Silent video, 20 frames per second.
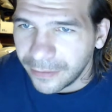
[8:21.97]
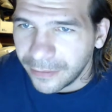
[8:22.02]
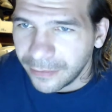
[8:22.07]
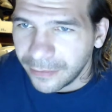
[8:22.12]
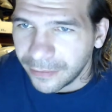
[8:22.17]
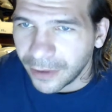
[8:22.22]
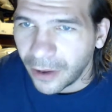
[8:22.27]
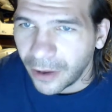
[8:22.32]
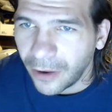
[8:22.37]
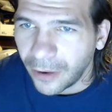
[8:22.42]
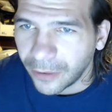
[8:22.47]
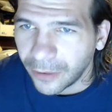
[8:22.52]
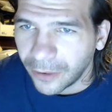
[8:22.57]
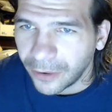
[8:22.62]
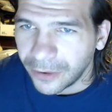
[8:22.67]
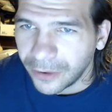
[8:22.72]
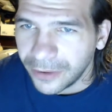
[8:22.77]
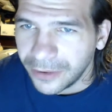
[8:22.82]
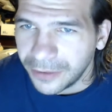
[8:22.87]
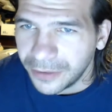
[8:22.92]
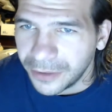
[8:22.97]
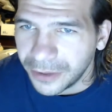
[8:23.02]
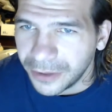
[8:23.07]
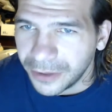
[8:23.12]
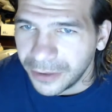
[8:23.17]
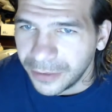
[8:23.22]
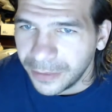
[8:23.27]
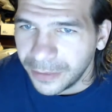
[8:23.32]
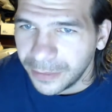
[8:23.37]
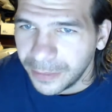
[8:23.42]
vlog on
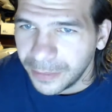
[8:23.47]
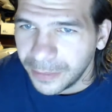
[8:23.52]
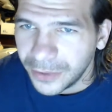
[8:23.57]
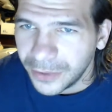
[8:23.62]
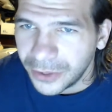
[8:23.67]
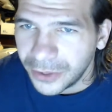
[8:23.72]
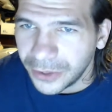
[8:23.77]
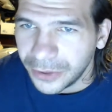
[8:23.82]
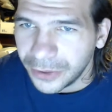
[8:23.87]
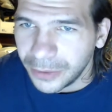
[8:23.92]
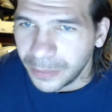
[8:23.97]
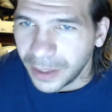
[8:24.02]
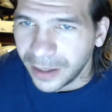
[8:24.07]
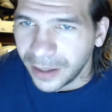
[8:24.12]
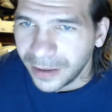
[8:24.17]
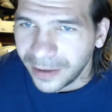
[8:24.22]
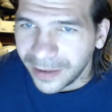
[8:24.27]
YouTube